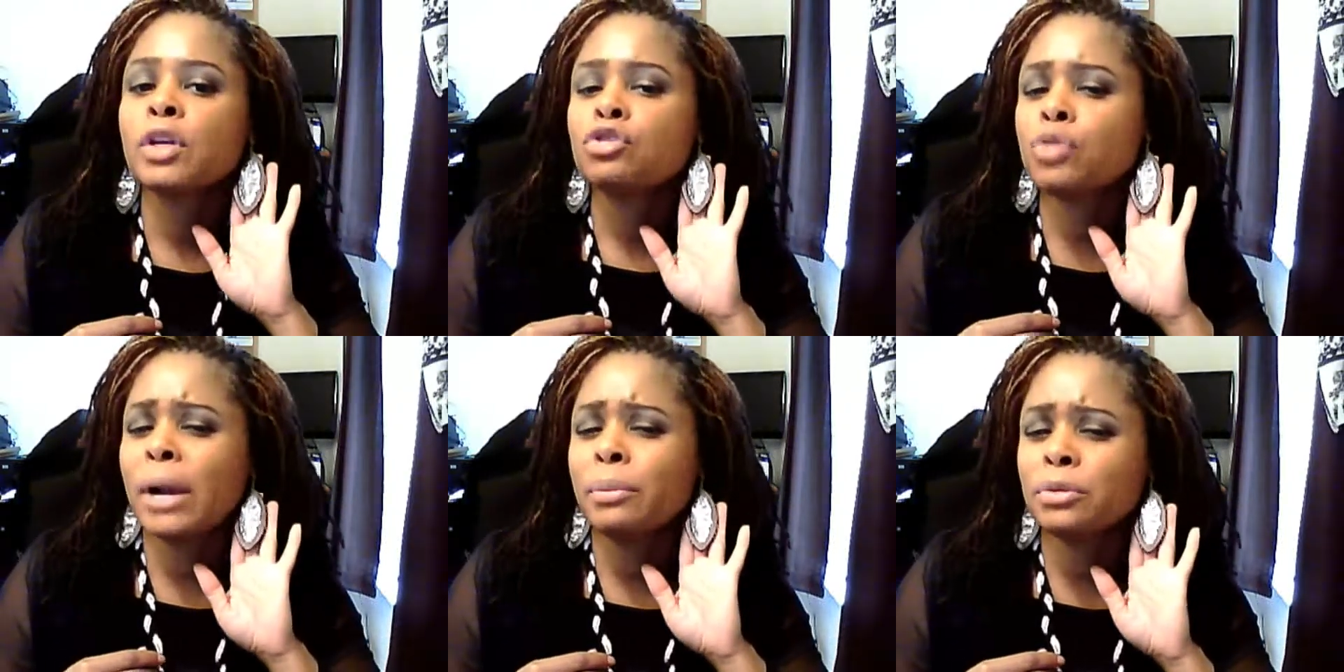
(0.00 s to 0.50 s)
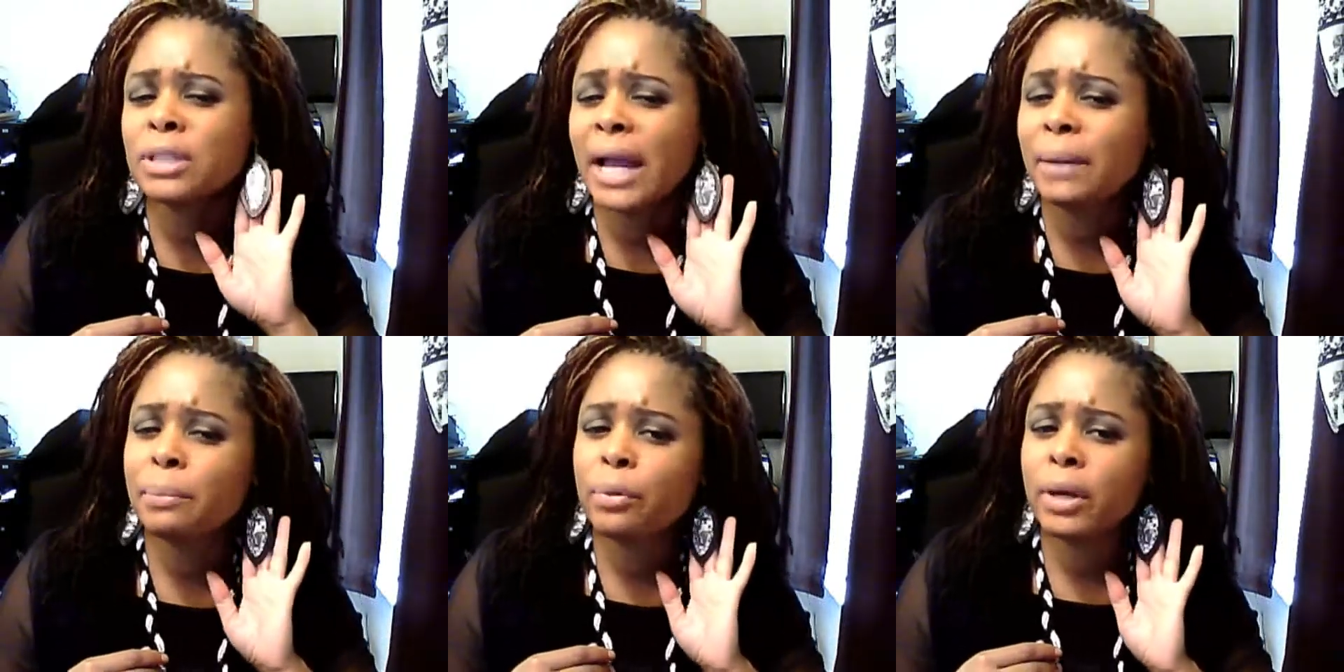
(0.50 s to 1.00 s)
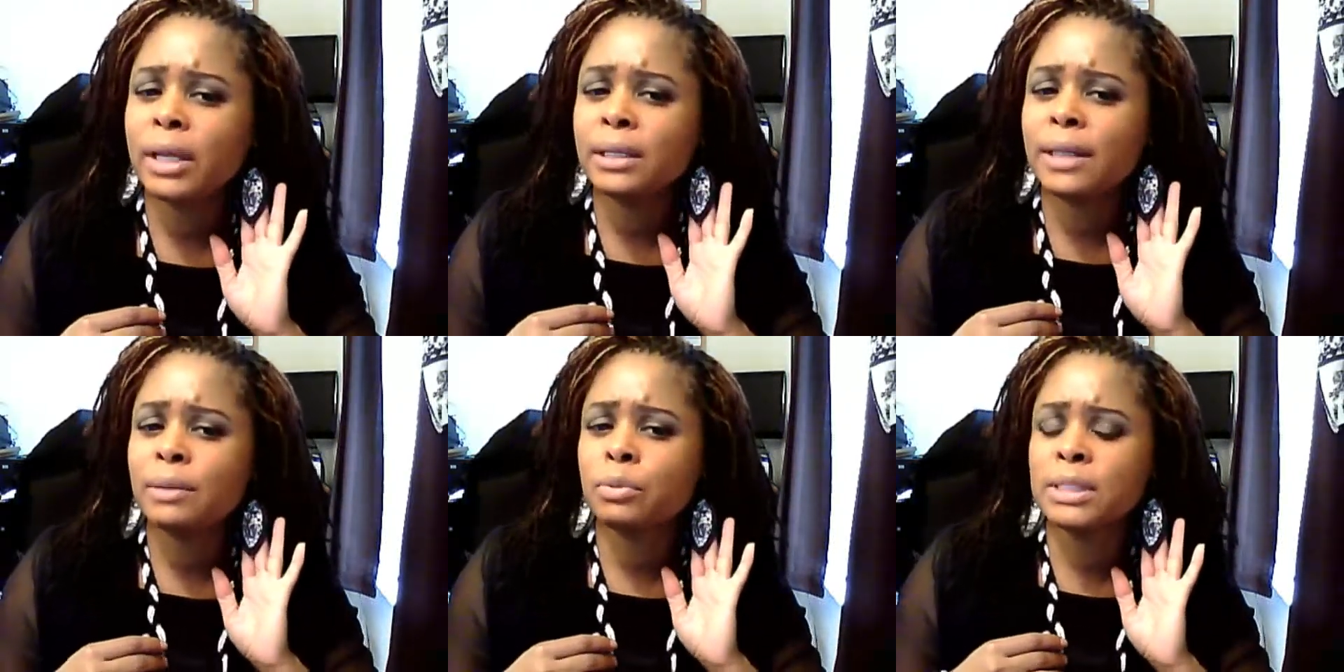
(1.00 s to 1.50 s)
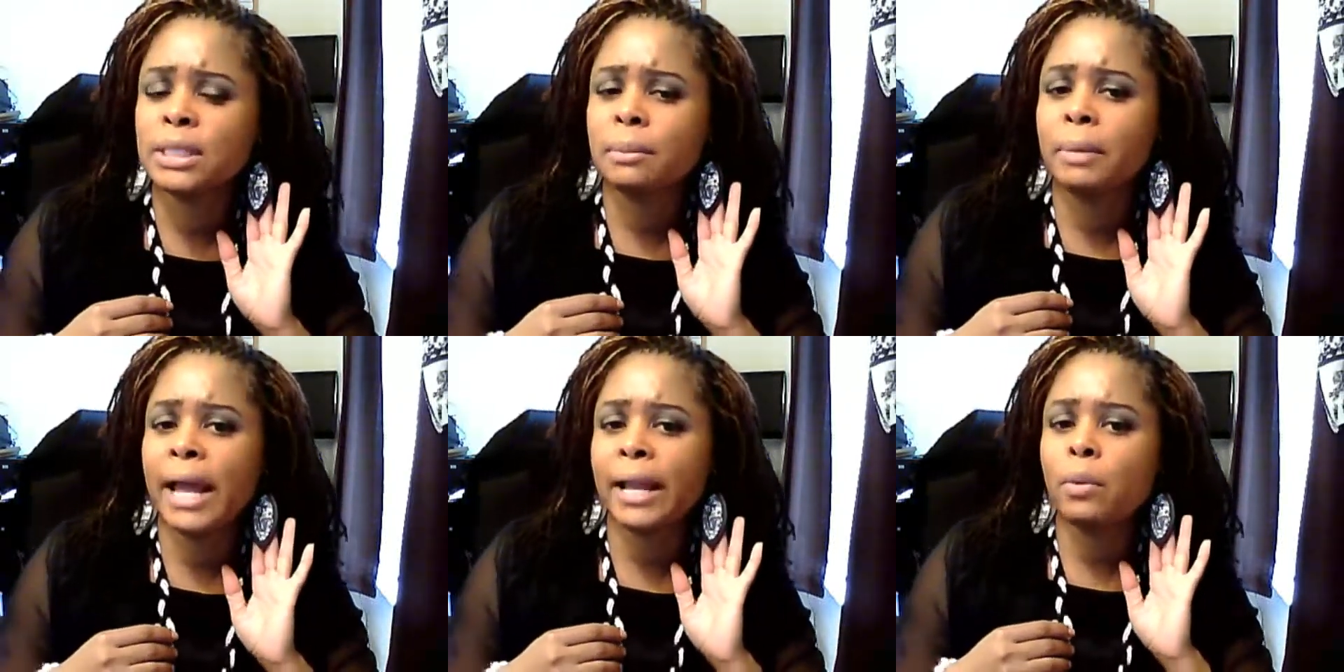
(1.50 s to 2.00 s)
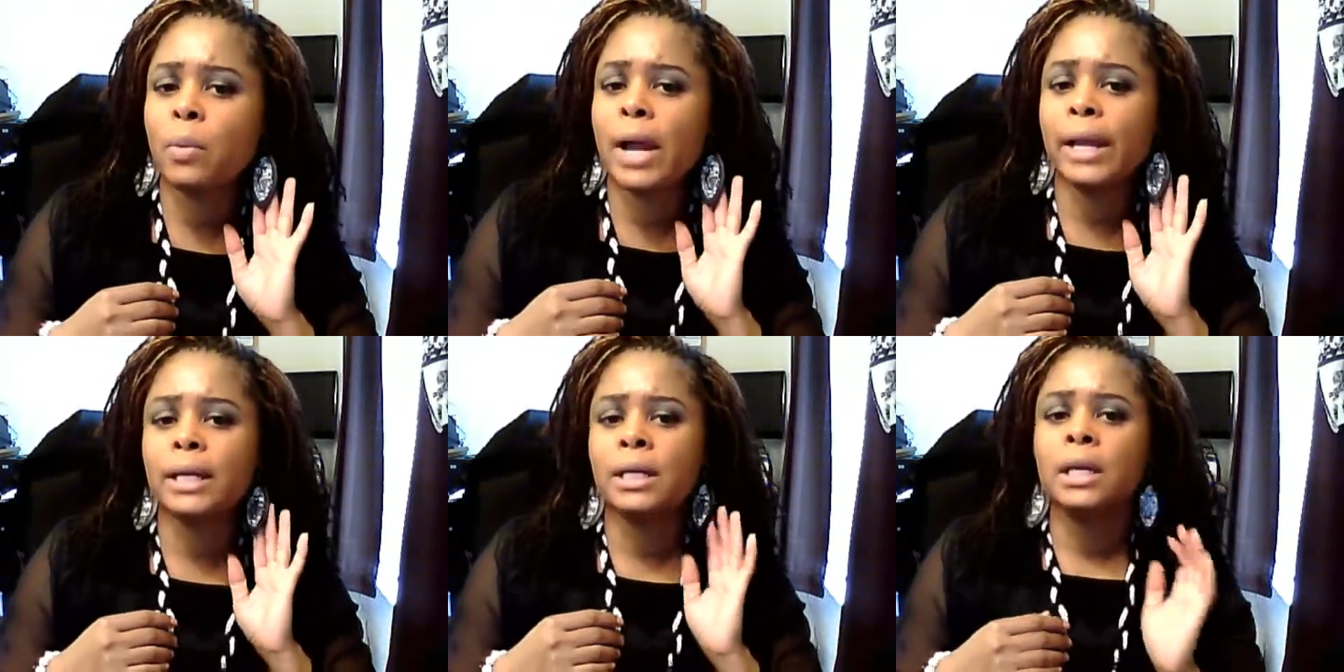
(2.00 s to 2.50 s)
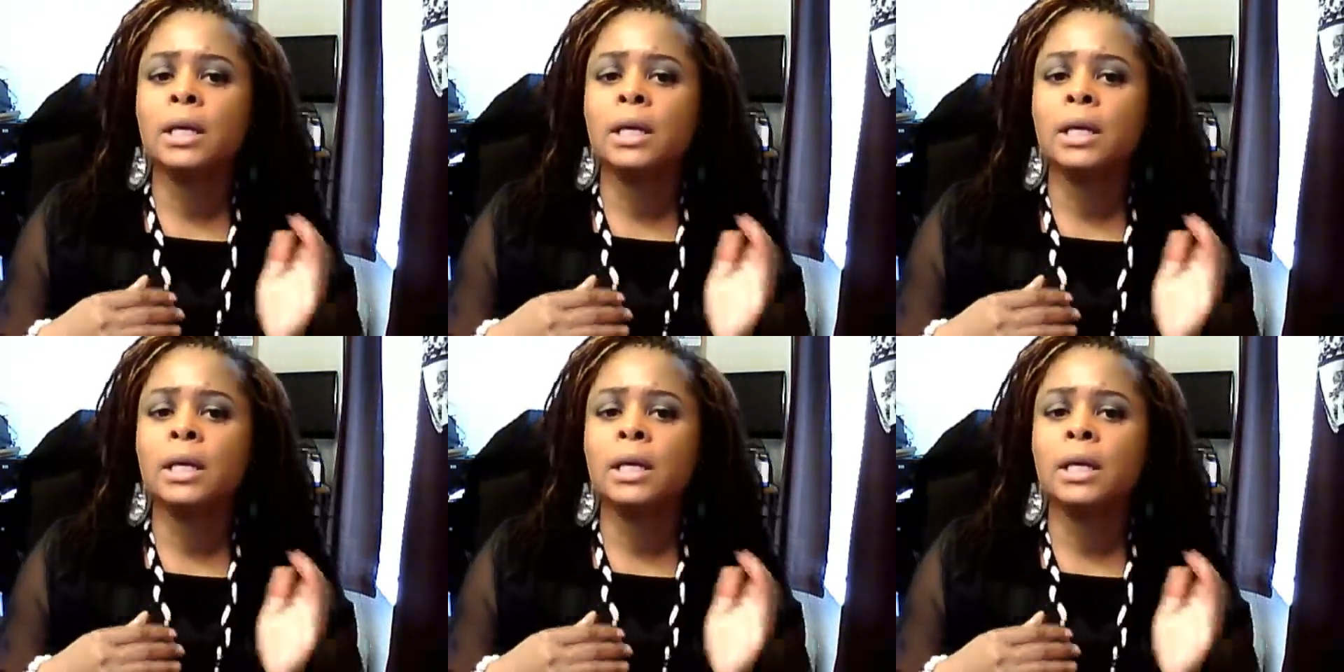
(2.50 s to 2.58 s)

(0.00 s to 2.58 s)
tribal type print that was in the black and white,